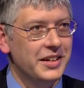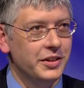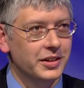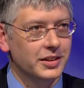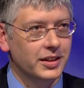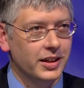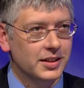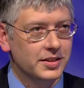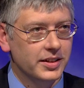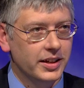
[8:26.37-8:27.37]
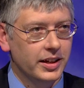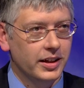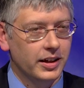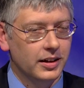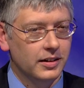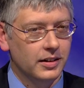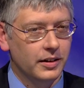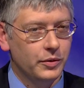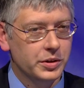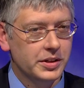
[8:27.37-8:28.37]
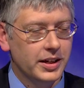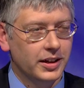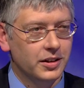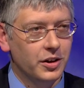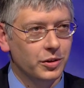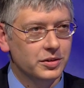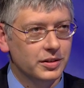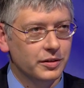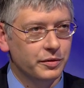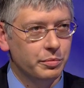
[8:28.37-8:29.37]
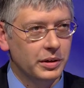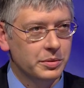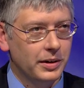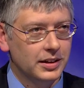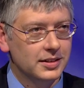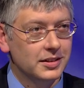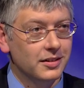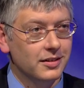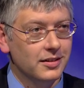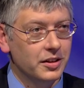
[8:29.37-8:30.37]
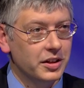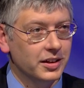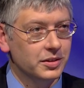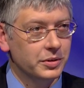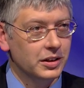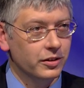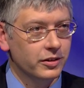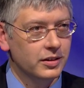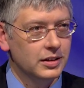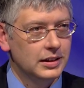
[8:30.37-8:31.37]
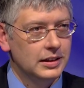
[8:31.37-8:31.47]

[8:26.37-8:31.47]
You get to kind of see, and I've always taken notes of best practices and things that we learned.